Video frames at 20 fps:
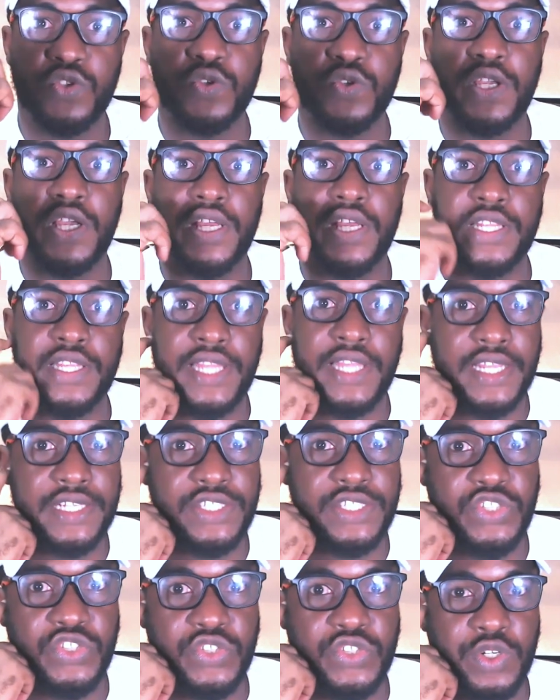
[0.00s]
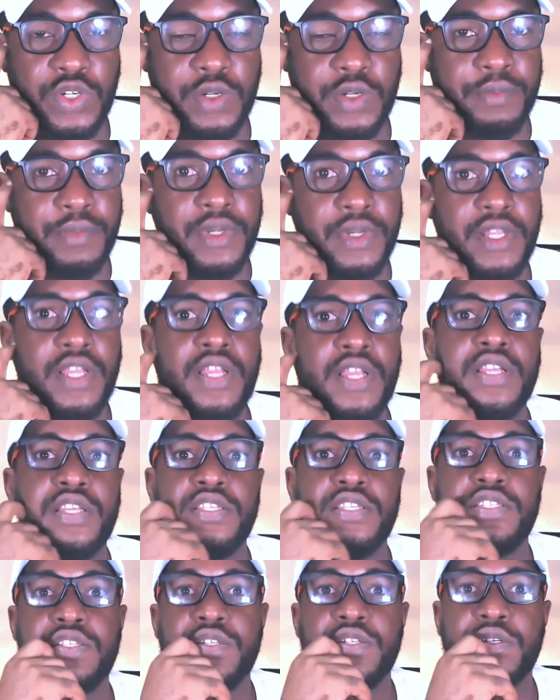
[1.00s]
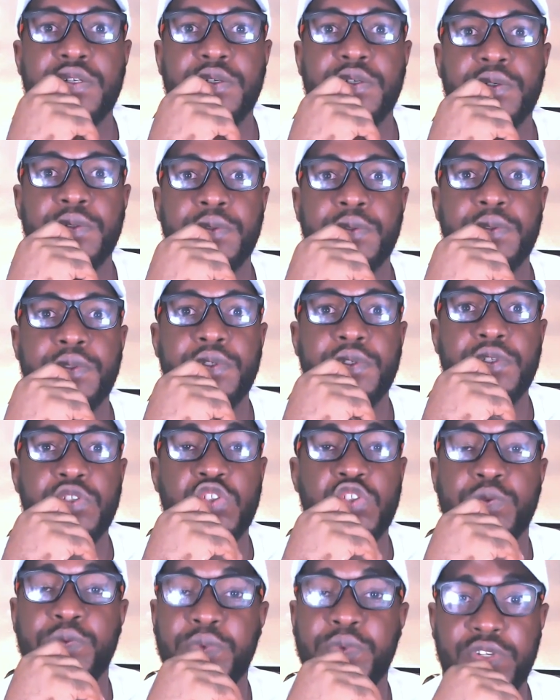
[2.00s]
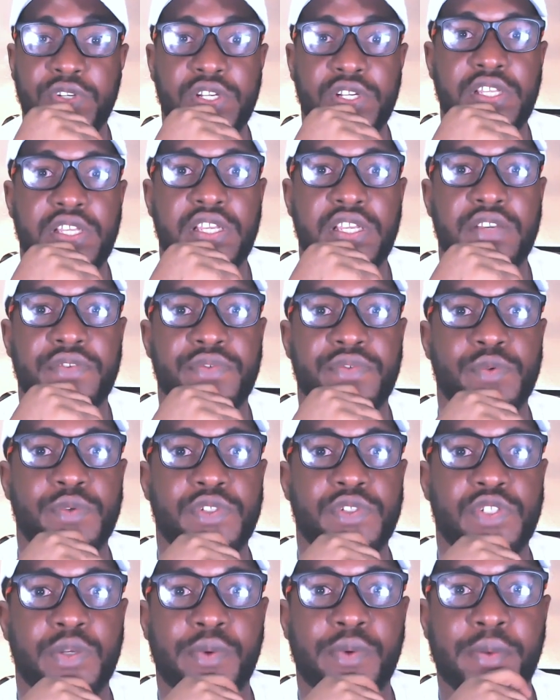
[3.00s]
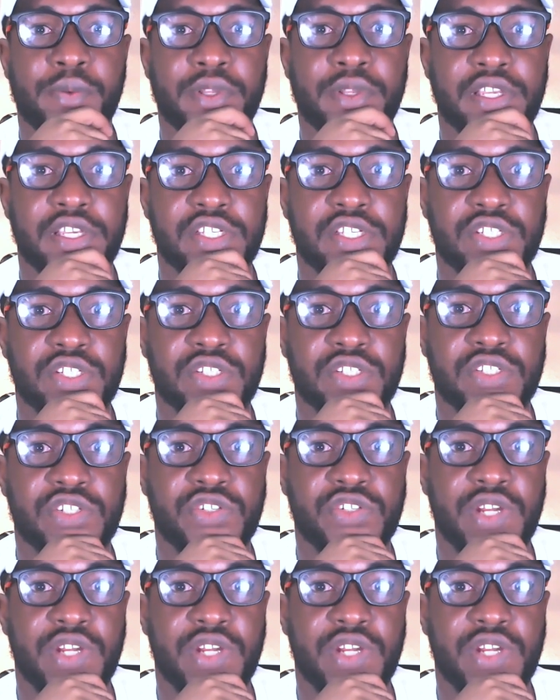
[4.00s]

to get that job. So you should be really careful with job applications.